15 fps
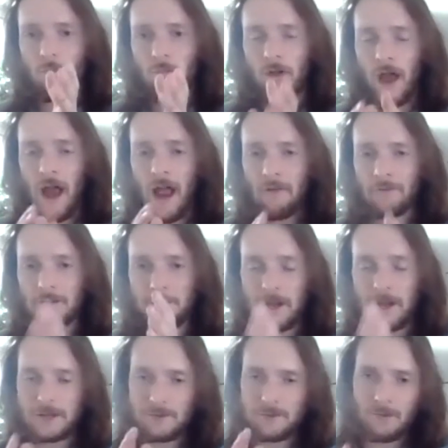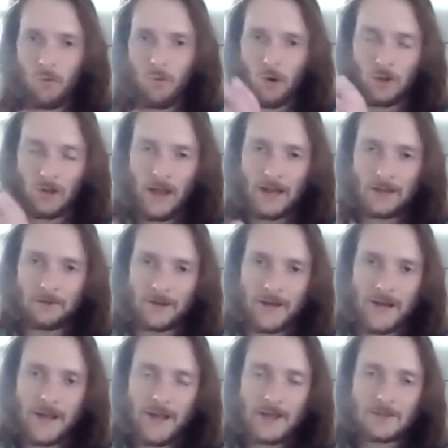the average patient was more
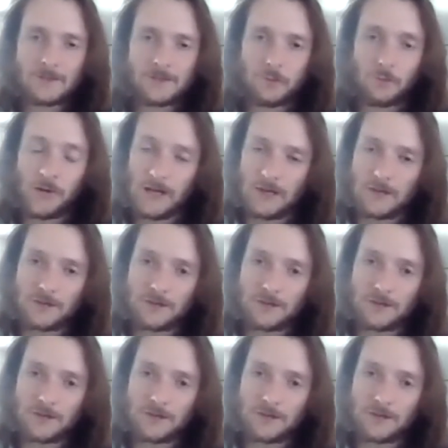likely to reach.